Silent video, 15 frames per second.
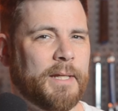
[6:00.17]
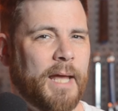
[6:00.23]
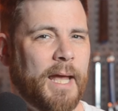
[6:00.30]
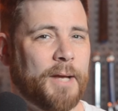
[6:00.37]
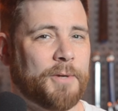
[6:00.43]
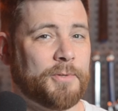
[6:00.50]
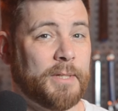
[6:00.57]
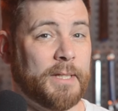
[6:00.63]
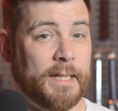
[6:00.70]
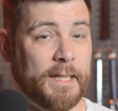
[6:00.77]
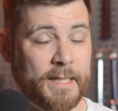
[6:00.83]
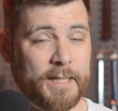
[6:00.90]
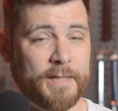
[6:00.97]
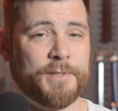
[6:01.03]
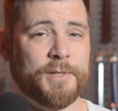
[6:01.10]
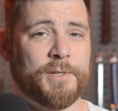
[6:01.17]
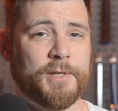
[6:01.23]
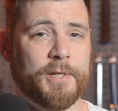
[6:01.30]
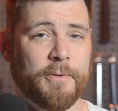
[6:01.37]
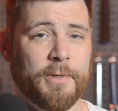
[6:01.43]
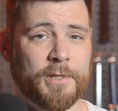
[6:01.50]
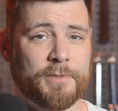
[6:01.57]
that actually is a
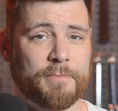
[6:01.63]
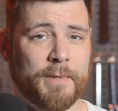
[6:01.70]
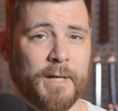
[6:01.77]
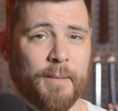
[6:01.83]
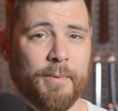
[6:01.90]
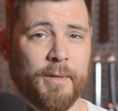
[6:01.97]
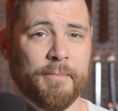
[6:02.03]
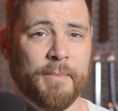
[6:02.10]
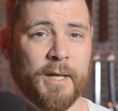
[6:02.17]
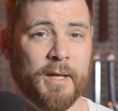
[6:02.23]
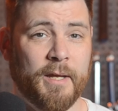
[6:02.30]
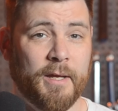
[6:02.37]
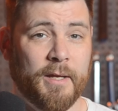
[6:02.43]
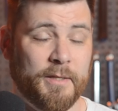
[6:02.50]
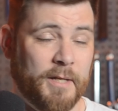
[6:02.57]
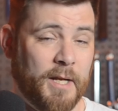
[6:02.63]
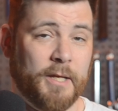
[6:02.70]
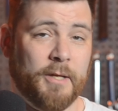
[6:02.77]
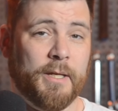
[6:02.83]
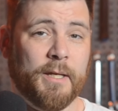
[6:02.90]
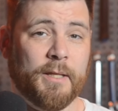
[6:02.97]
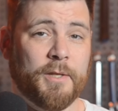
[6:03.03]
serious problem, then I
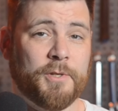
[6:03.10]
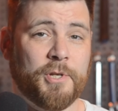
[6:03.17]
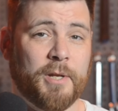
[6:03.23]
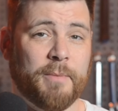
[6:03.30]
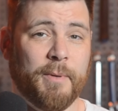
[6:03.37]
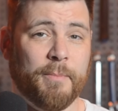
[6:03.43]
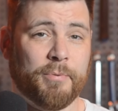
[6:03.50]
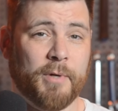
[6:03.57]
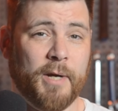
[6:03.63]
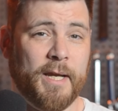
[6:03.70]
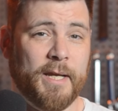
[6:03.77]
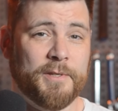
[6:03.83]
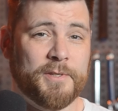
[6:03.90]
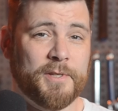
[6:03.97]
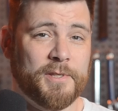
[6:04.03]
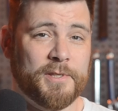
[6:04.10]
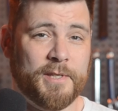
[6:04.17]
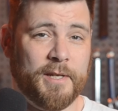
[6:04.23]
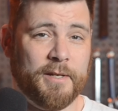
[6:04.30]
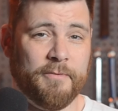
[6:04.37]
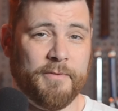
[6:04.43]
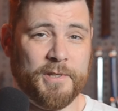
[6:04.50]
could get legitimate praise
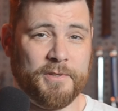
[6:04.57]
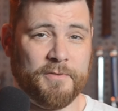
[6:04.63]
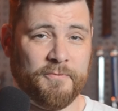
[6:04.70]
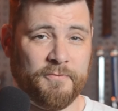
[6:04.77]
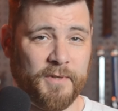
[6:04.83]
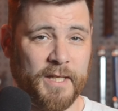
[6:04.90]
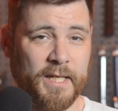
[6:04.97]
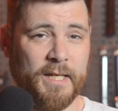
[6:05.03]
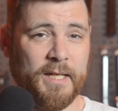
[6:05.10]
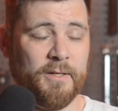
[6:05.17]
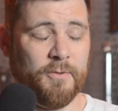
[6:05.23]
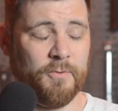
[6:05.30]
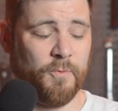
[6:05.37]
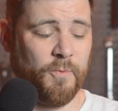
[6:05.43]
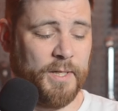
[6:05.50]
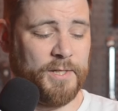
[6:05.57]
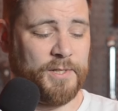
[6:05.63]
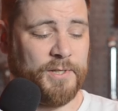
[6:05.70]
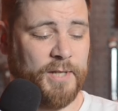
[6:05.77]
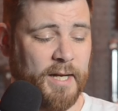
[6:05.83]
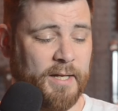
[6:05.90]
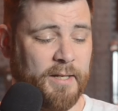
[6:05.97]
instead of this fleeting,
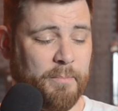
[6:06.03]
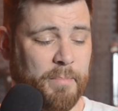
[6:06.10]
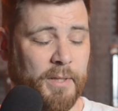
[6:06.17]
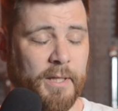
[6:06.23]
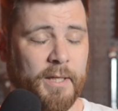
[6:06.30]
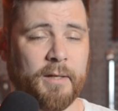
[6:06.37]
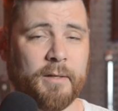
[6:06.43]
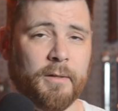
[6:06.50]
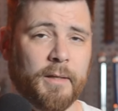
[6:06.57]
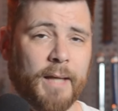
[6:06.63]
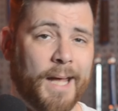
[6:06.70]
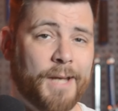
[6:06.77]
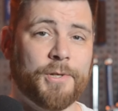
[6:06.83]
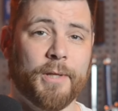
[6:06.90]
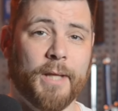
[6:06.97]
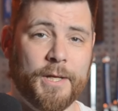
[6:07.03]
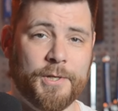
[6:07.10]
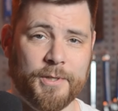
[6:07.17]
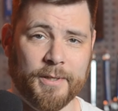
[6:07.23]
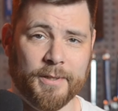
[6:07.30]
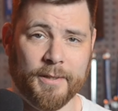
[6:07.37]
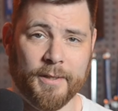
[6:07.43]
one-sided political
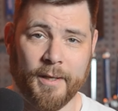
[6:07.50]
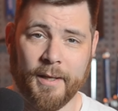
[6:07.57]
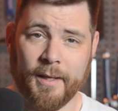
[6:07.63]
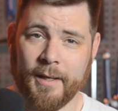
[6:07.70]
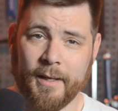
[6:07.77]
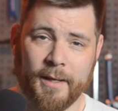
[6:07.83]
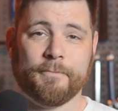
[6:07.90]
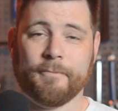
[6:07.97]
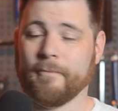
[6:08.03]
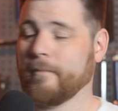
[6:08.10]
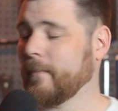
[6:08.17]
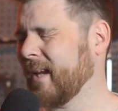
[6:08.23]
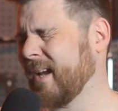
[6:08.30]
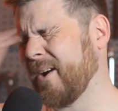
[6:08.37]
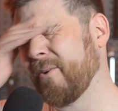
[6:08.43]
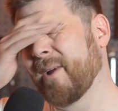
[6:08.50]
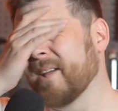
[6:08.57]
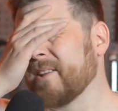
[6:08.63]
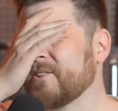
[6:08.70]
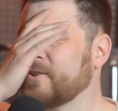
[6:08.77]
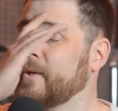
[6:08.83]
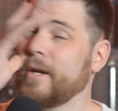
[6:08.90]
adulation.
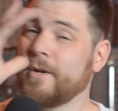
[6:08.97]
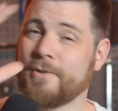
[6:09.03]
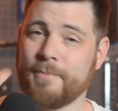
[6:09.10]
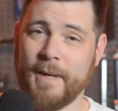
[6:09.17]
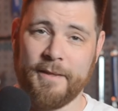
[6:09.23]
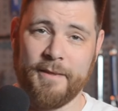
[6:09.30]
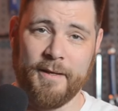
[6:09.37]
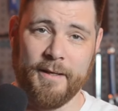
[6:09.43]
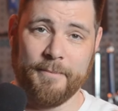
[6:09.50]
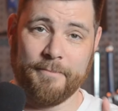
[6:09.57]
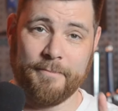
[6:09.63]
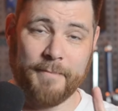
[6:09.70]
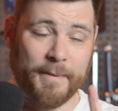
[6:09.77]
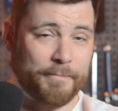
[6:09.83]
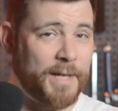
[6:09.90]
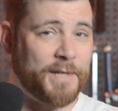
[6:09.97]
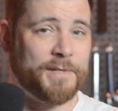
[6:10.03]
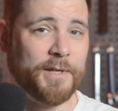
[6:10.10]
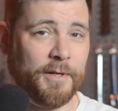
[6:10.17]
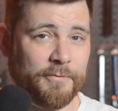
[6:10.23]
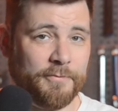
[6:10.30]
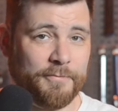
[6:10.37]
Okay, so here's my thing.
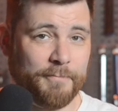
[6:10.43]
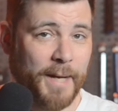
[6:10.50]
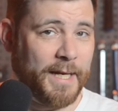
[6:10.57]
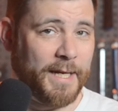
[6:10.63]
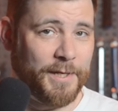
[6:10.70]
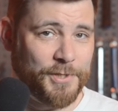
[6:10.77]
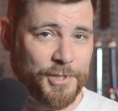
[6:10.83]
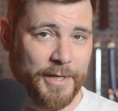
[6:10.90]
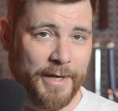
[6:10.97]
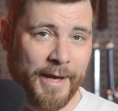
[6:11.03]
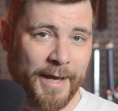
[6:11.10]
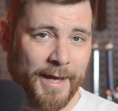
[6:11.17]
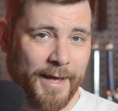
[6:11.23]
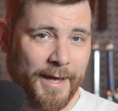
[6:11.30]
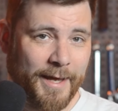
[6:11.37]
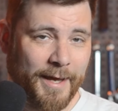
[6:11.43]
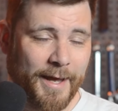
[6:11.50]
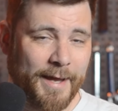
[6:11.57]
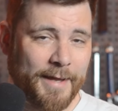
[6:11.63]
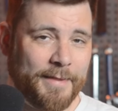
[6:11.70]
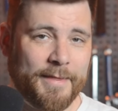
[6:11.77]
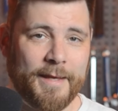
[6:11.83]
Myself, Mikey G,
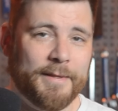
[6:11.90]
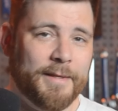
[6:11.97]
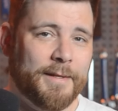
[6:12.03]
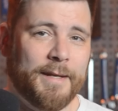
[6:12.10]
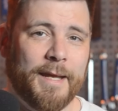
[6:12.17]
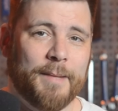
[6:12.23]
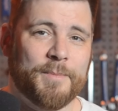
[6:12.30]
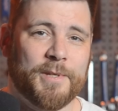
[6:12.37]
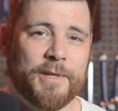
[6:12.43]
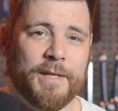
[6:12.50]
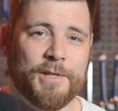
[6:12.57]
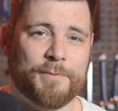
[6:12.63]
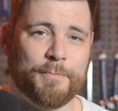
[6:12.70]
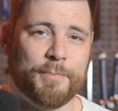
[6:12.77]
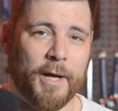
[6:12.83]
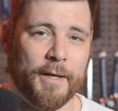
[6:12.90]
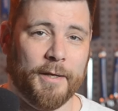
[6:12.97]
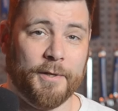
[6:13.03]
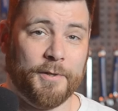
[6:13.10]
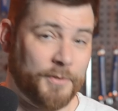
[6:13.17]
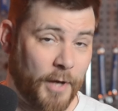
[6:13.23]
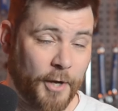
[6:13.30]
I think the names of these
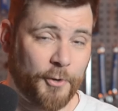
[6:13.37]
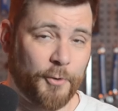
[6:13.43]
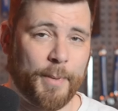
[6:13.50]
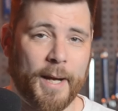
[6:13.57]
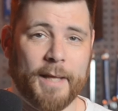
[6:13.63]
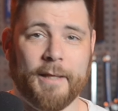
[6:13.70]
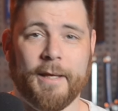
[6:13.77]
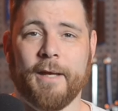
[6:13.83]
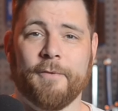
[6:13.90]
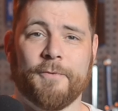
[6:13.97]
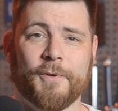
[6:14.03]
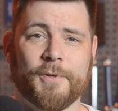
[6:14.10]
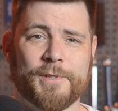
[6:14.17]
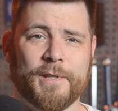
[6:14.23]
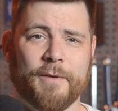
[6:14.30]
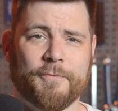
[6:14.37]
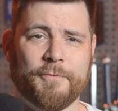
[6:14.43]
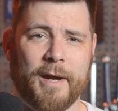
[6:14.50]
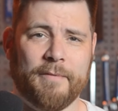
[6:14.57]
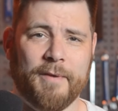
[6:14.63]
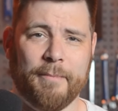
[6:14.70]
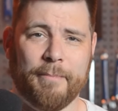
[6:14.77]
products, Autopilot and Full
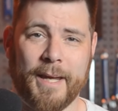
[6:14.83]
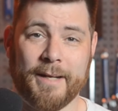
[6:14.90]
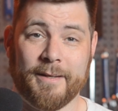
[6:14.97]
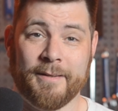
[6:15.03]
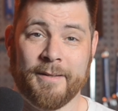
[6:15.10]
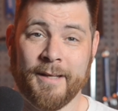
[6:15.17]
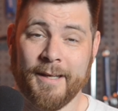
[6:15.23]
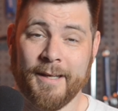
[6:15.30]
Self-Driving Beta,